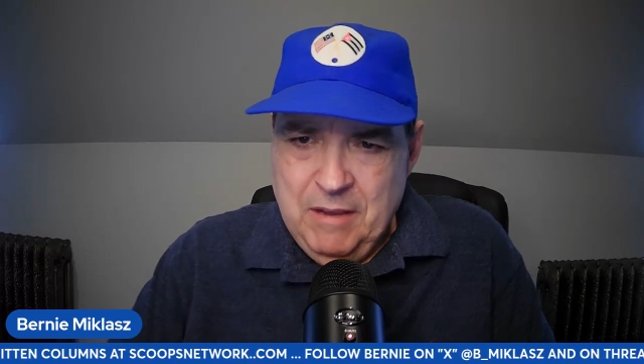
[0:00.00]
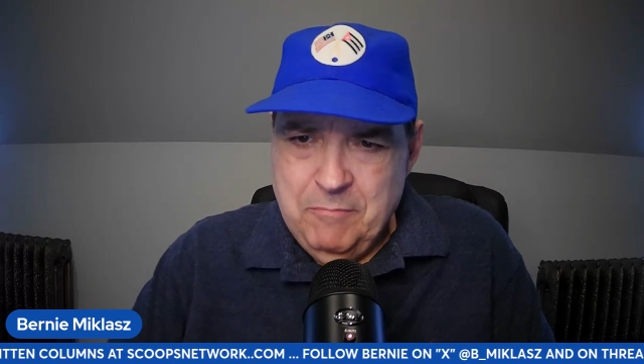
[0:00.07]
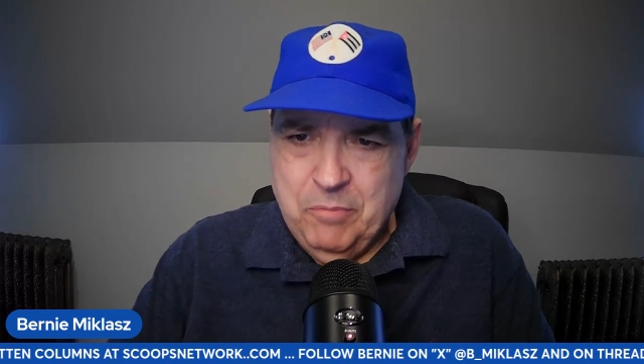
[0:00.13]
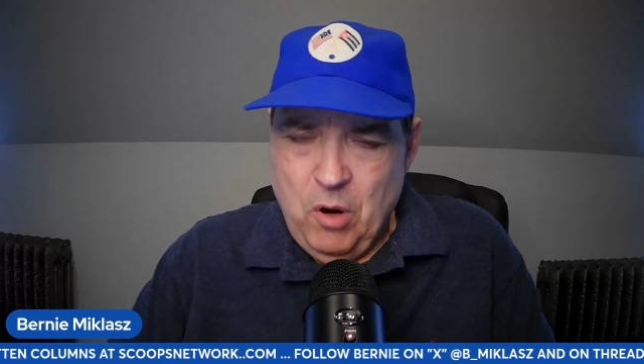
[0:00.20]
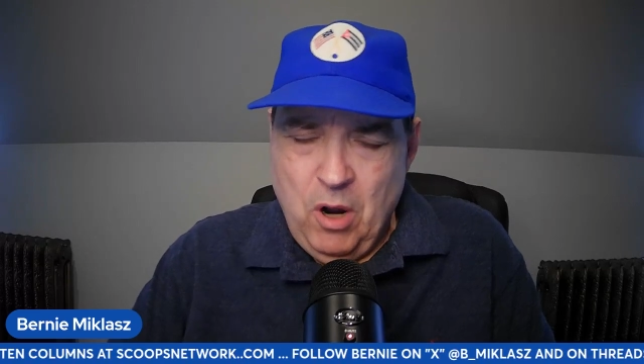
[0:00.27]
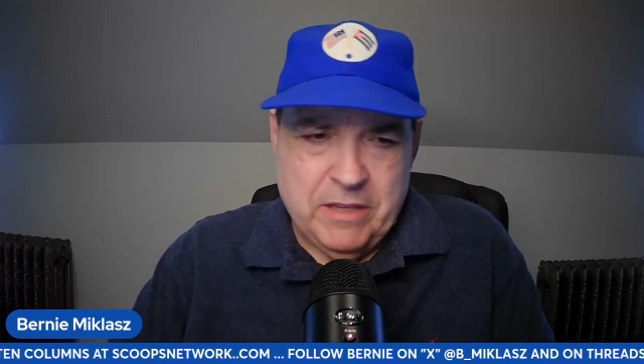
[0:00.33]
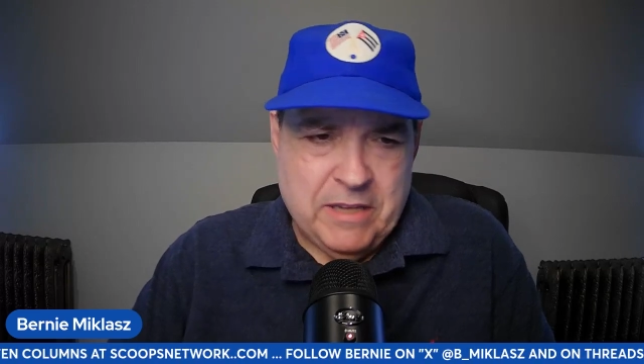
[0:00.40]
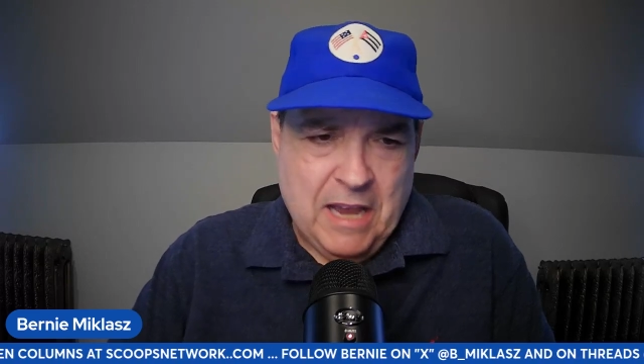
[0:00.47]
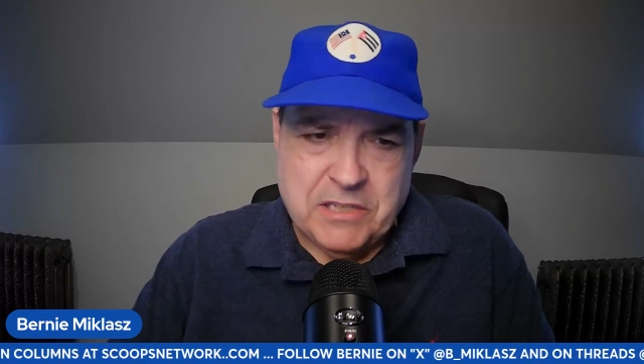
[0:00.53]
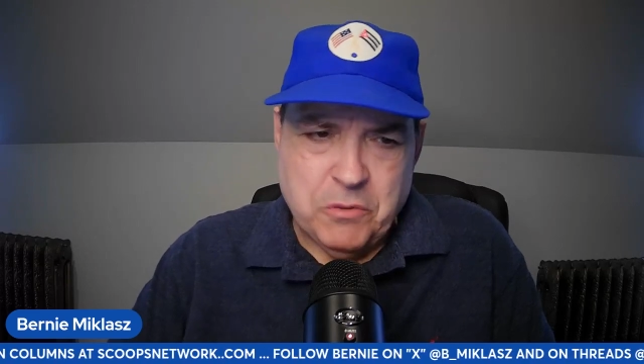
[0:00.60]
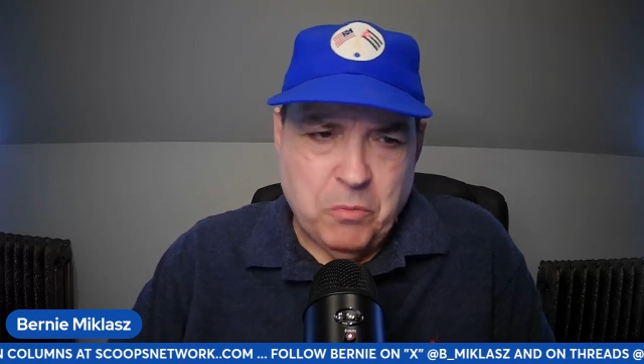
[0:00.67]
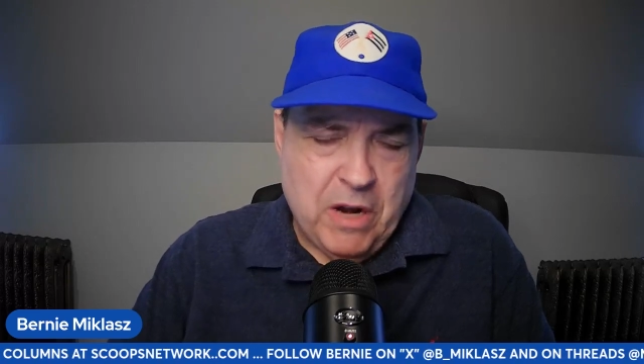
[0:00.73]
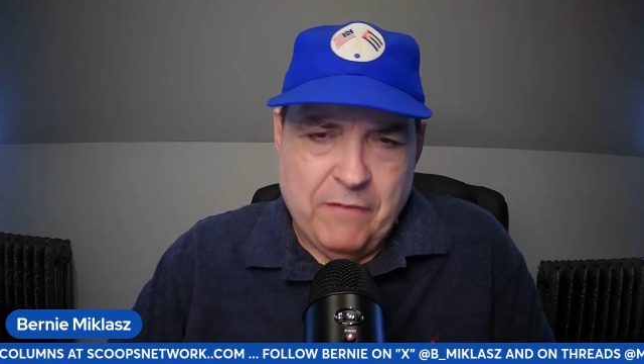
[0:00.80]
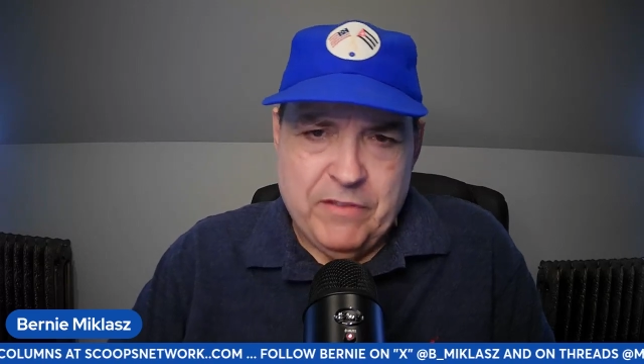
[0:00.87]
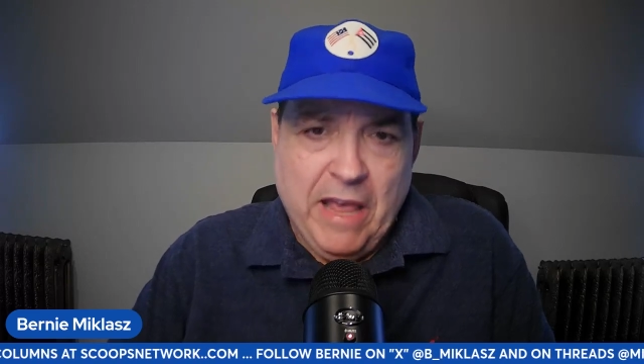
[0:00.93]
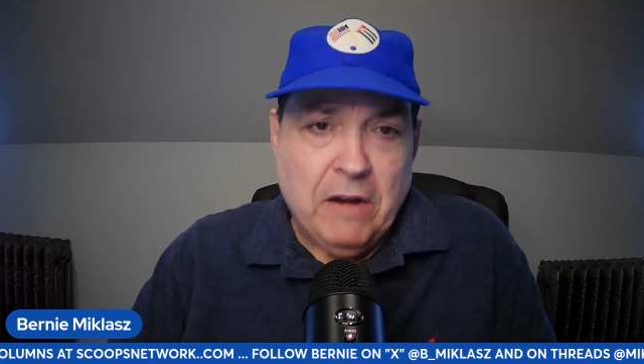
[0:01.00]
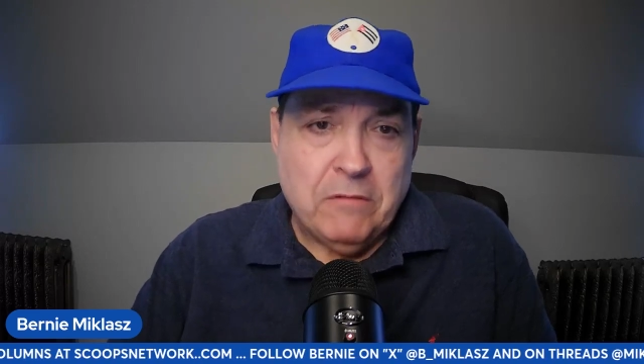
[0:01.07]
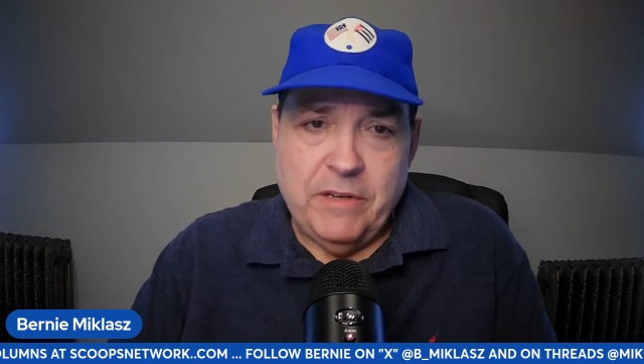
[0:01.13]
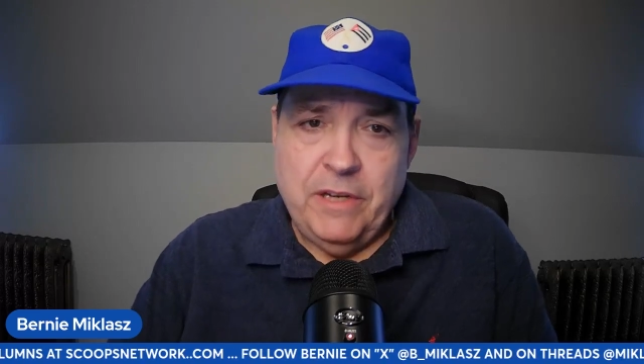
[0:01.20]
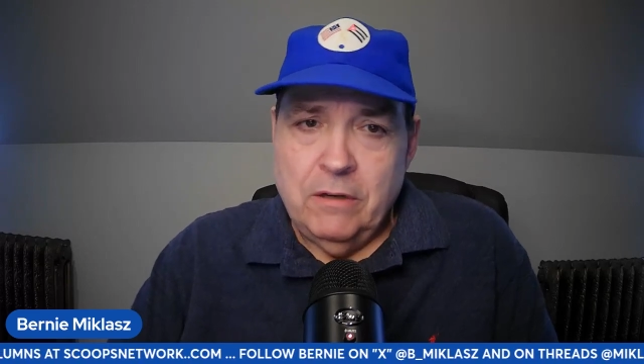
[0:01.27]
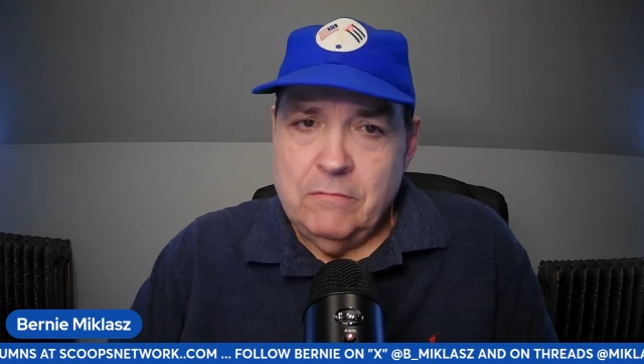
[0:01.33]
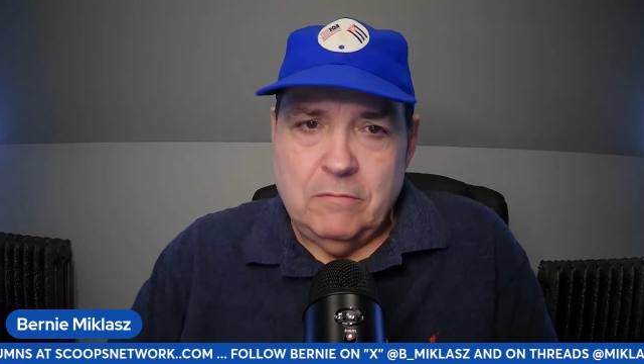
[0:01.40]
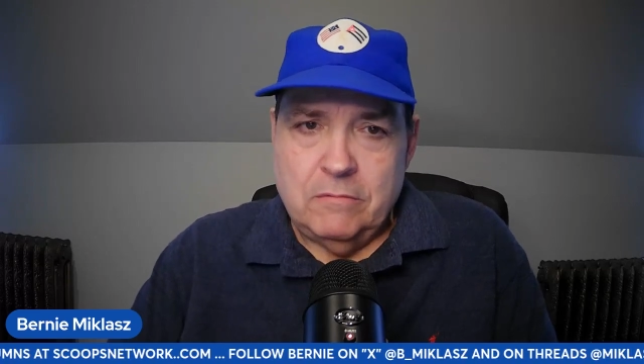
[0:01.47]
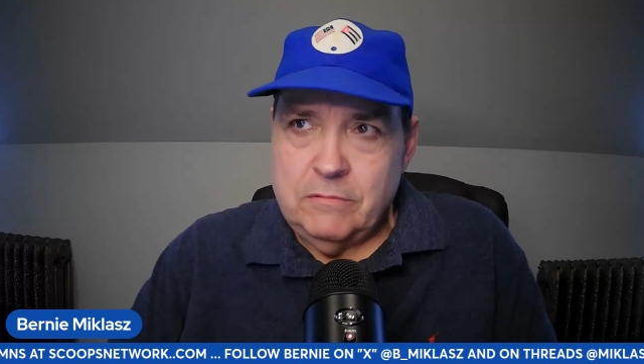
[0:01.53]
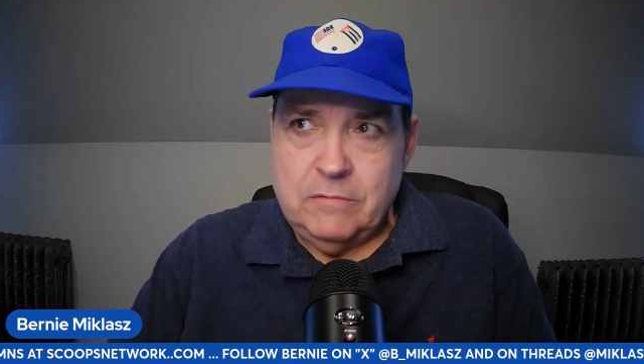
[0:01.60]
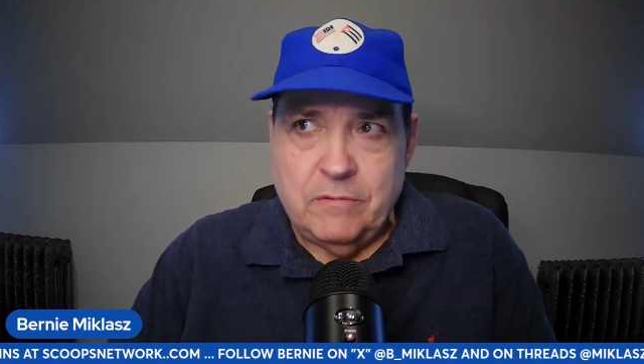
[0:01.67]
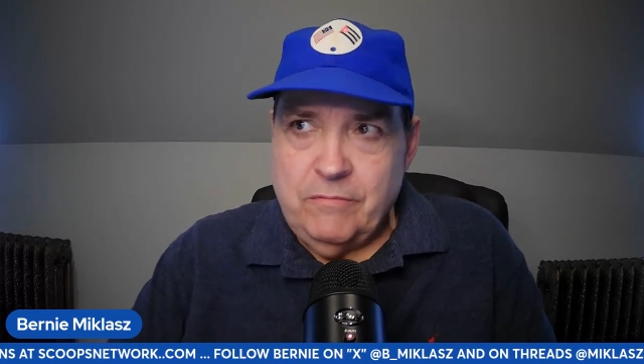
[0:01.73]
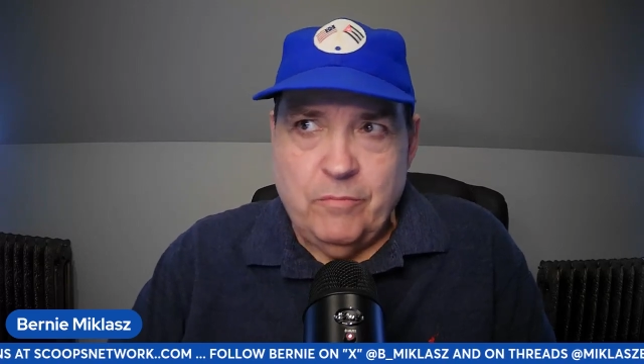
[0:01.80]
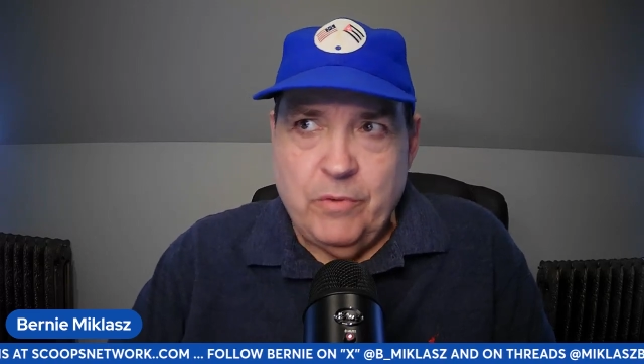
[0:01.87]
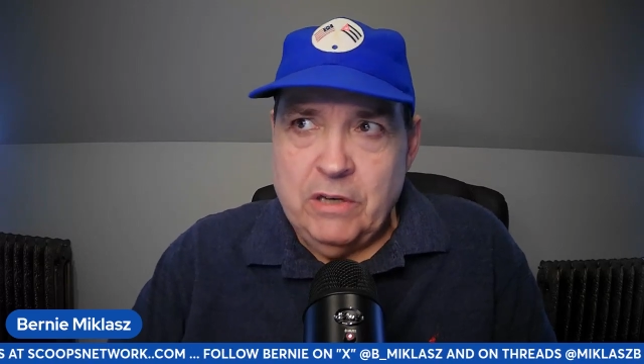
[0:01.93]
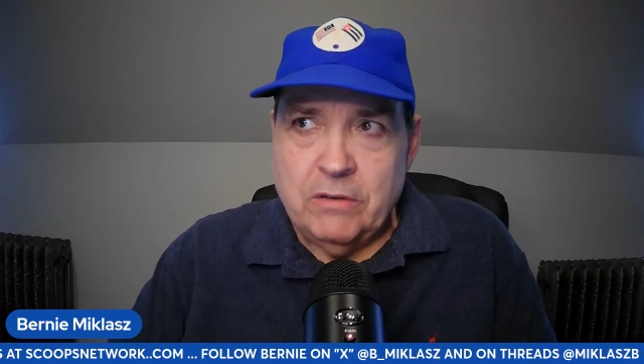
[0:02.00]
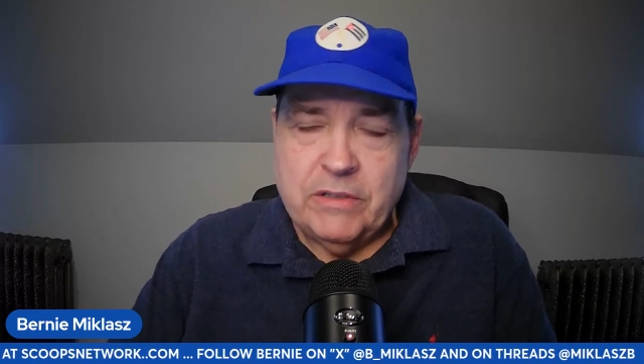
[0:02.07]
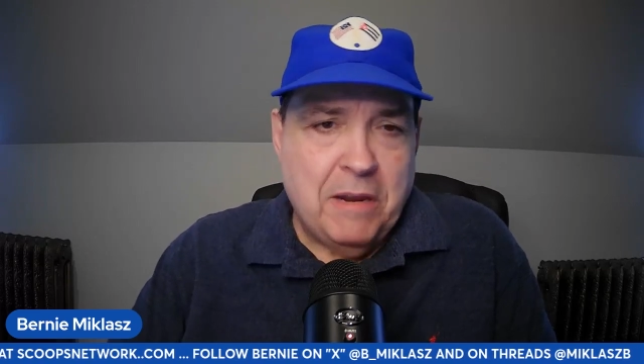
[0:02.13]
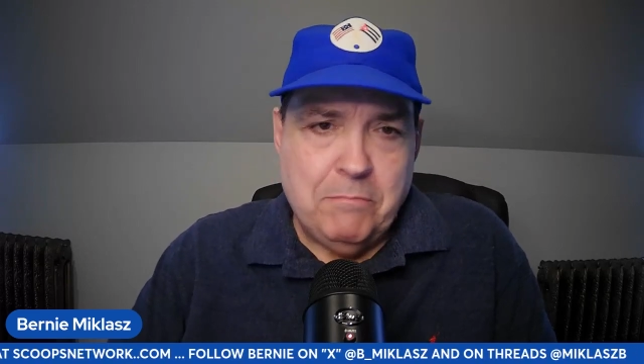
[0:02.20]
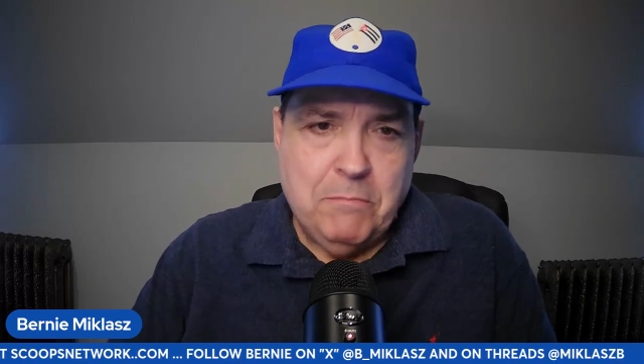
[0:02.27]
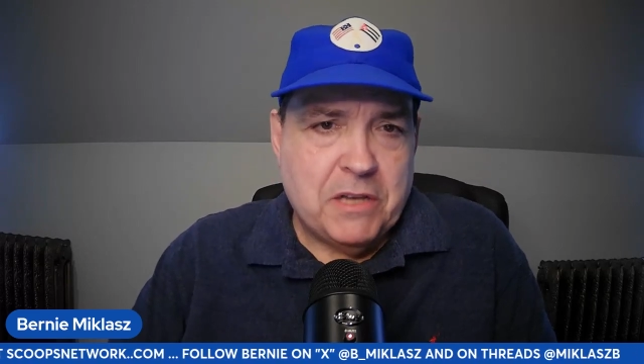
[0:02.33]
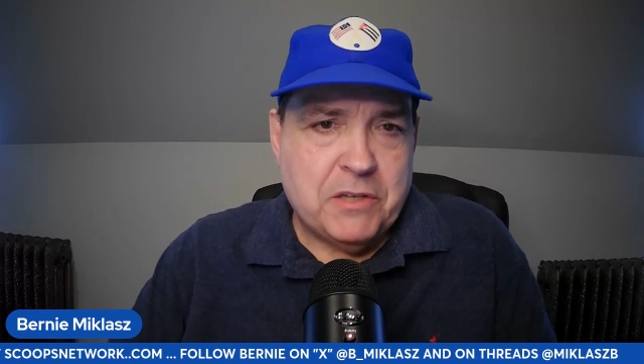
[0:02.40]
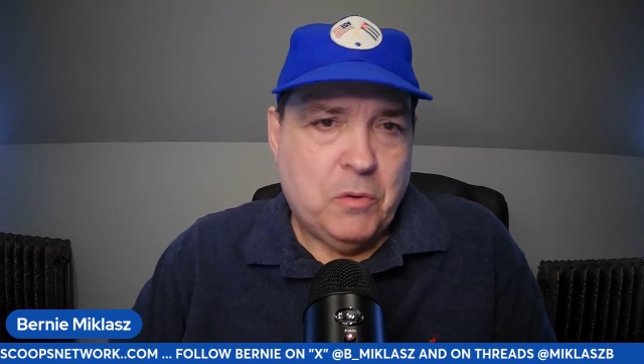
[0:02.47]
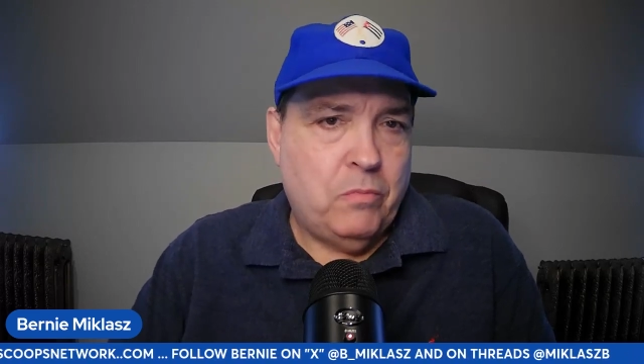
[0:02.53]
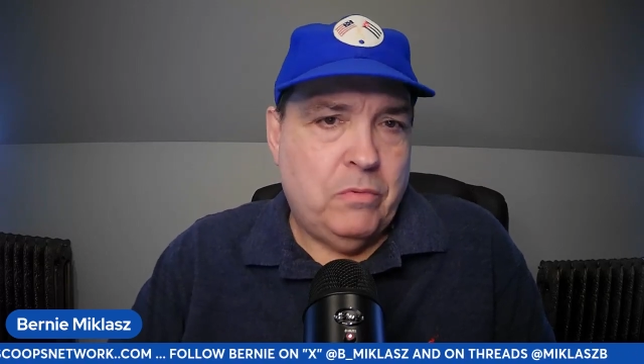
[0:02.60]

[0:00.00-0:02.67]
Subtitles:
broadcasts, or whatever, we don't get much.